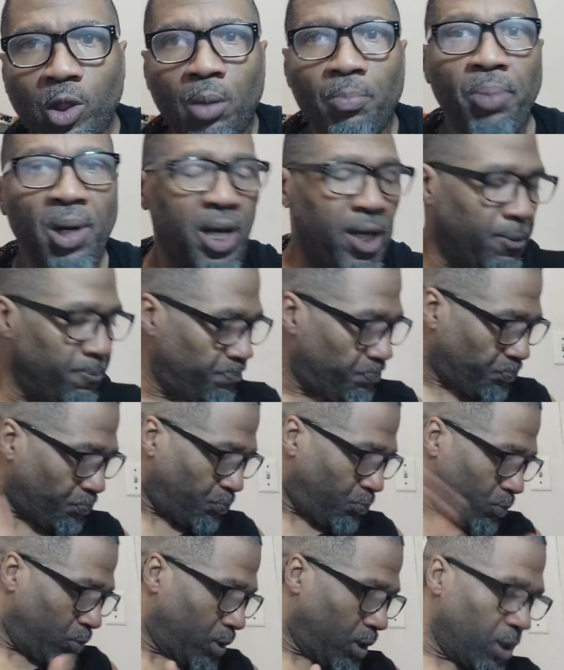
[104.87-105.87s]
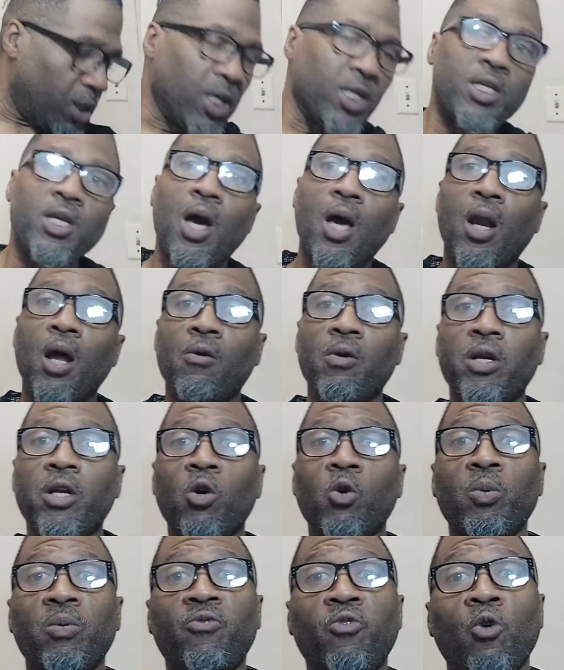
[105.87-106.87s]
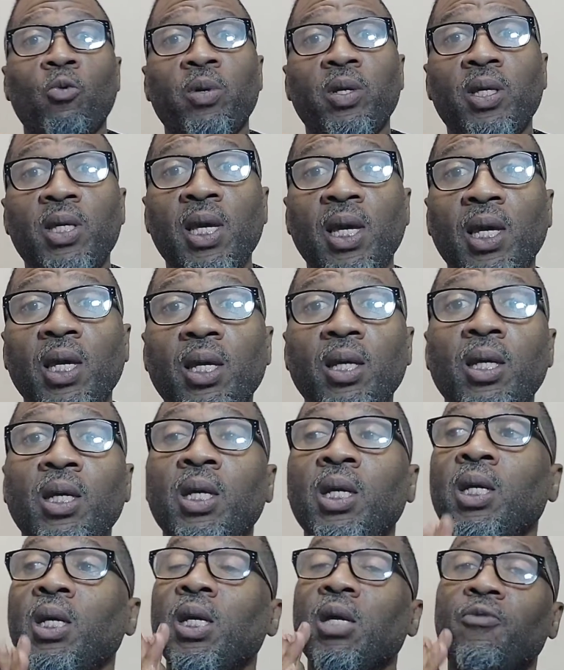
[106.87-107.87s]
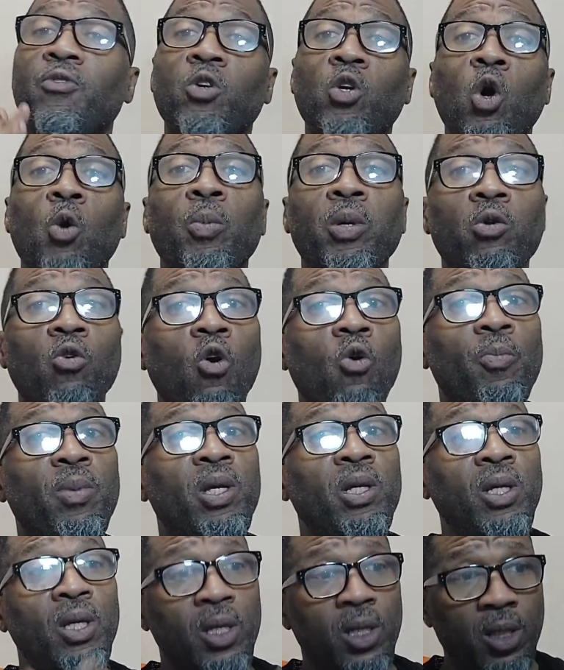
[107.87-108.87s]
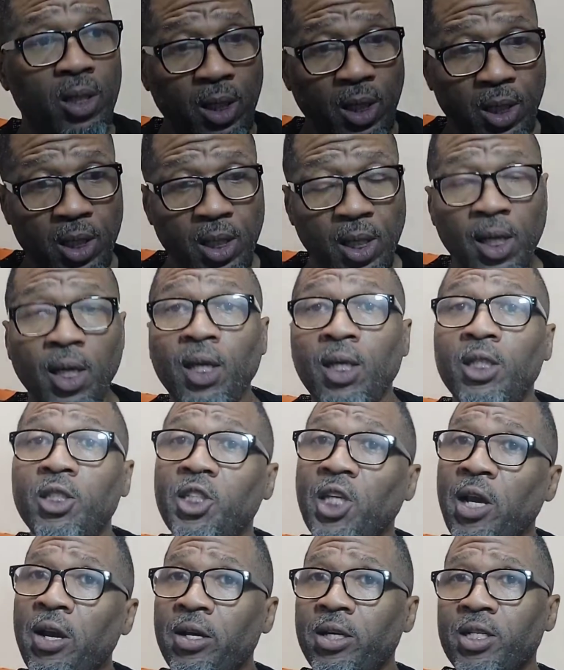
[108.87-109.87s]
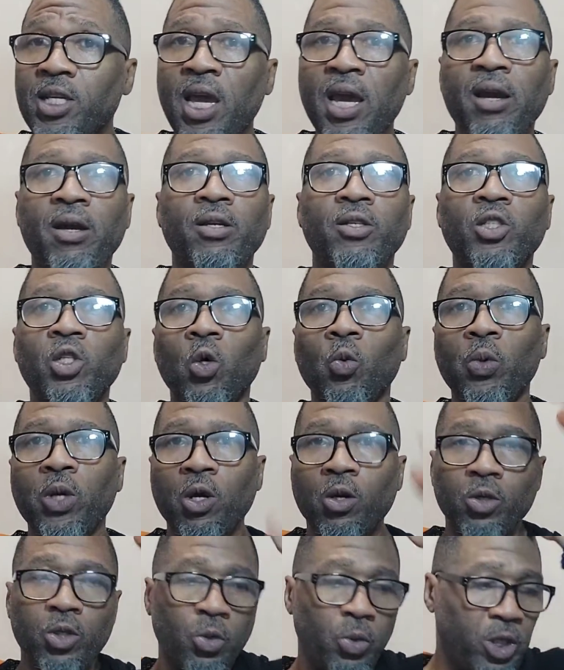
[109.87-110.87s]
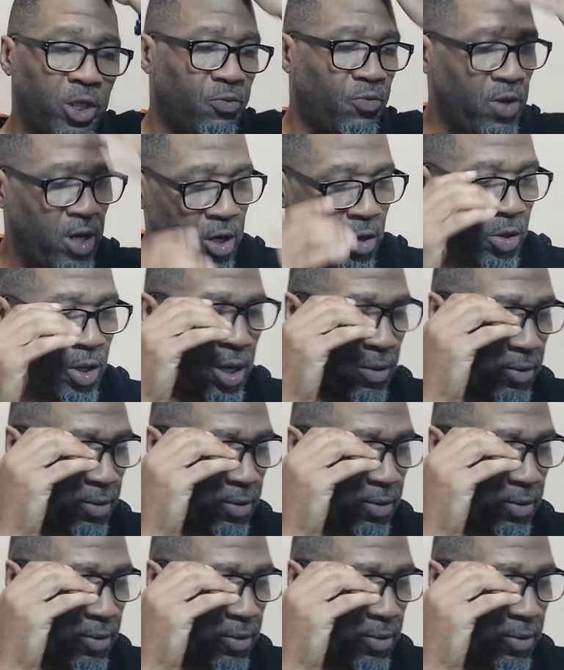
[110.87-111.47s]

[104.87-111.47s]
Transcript: But y'all already know before we begin. If you know me, grow me. Sharing is caring. So we're gonna do this video and